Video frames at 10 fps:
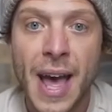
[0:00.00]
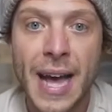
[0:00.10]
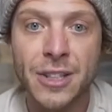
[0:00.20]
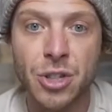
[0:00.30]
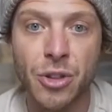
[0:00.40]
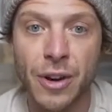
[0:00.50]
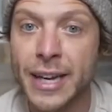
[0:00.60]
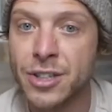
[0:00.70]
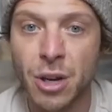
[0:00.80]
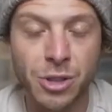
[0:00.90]
And so there
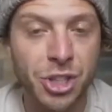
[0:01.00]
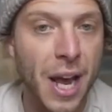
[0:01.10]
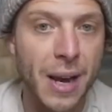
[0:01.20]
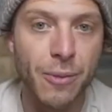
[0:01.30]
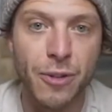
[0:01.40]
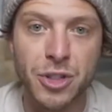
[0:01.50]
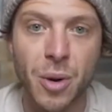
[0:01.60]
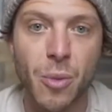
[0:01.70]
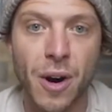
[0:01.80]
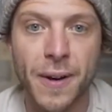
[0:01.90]
is no shame for
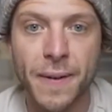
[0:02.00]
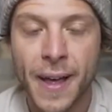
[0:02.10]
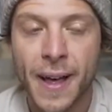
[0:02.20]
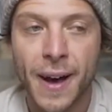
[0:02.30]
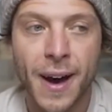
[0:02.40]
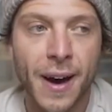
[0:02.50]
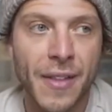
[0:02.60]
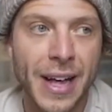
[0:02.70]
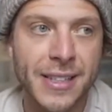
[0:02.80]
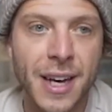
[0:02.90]
someone uh,
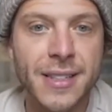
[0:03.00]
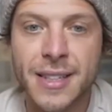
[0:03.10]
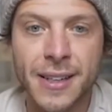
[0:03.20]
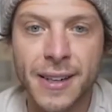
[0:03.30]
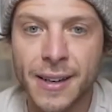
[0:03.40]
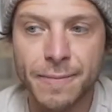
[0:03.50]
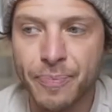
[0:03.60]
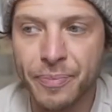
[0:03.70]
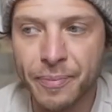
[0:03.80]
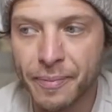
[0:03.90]
that doesn't
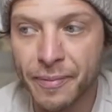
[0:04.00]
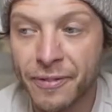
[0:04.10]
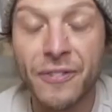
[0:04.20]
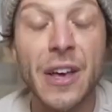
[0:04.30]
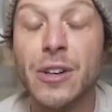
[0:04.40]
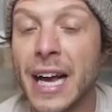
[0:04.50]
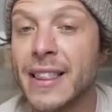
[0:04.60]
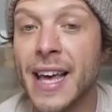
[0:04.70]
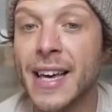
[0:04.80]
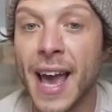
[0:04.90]
feel
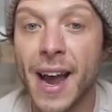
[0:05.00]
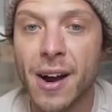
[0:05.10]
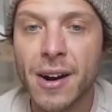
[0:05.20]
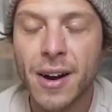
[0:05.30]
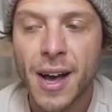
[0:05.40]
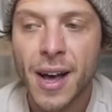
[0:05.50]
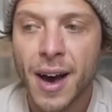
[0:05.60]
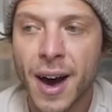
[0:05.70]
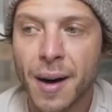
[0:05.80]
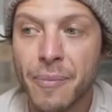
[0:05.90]
like they care.
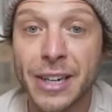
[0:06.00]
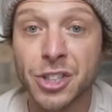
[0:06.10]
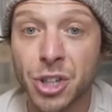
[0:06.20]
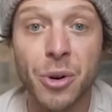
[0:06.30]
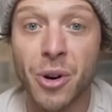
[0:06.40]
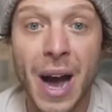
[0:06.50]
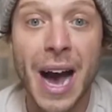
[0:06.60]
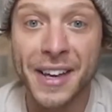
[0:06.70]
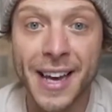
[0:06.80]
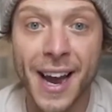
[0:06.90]
Um, they just don't know
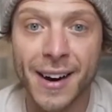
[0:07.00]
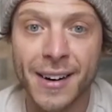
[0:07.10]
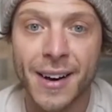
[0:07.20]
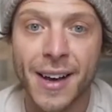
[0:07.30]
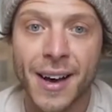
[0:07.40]
how to care.